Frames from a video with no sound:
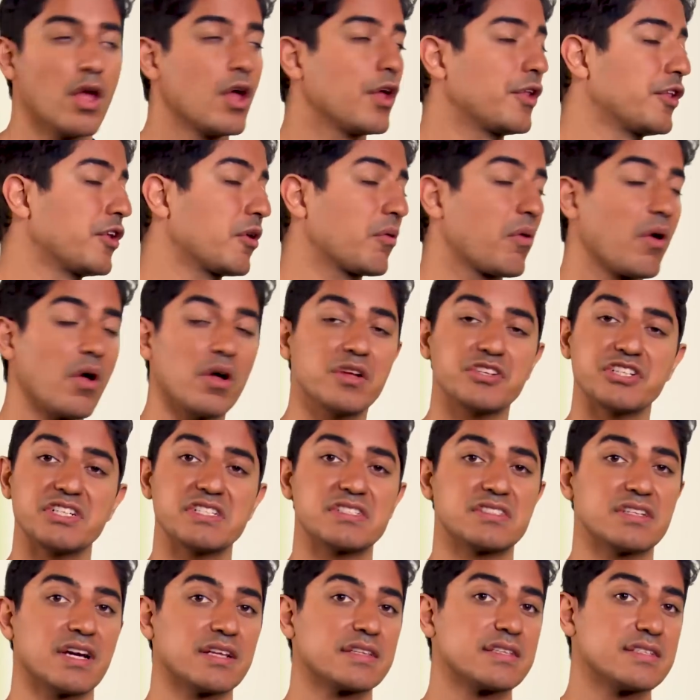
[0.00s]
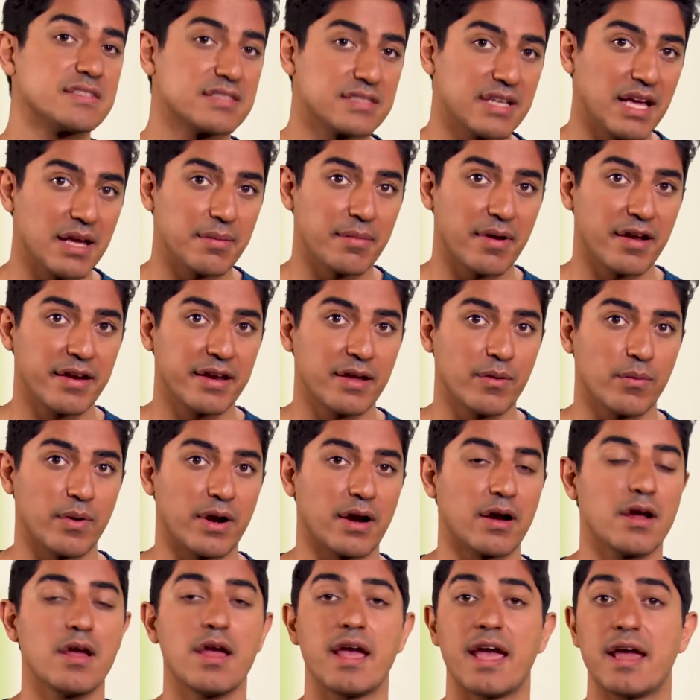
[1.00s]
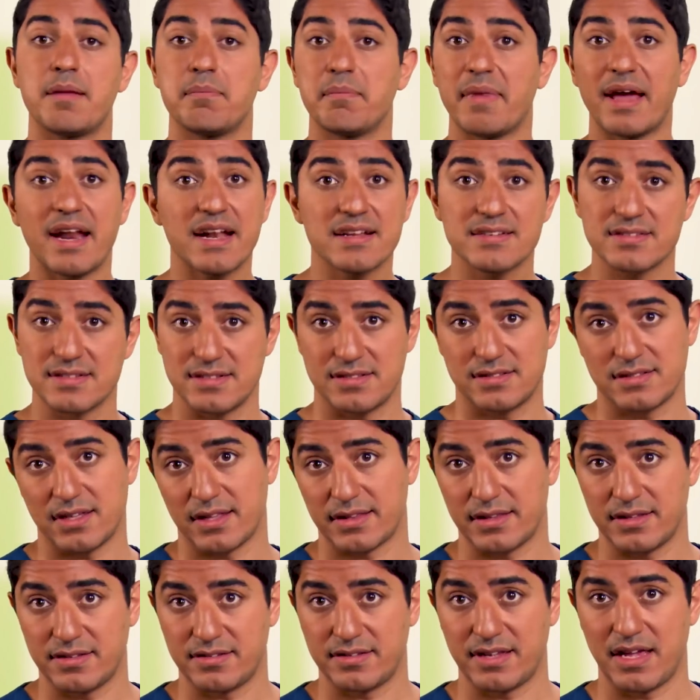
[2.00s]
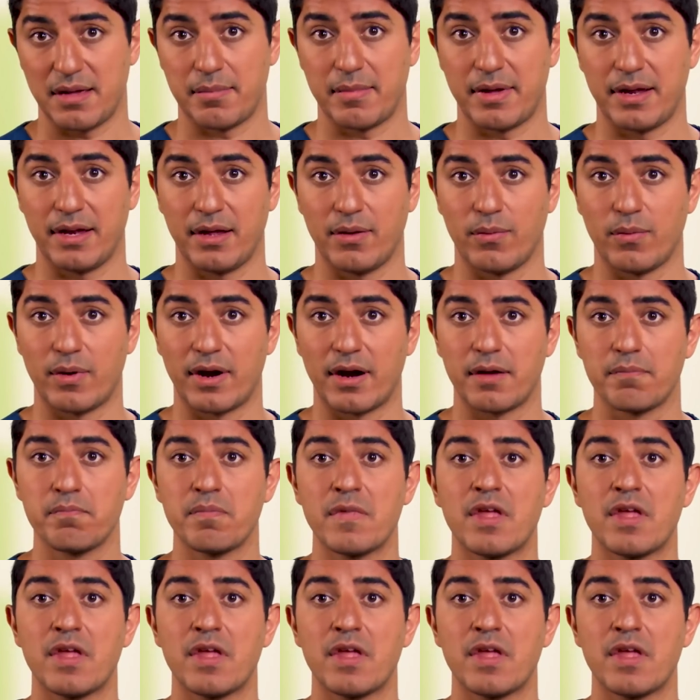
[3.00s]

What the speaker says: Neurology is not the same anywhere, and medicine is not the same anywhere.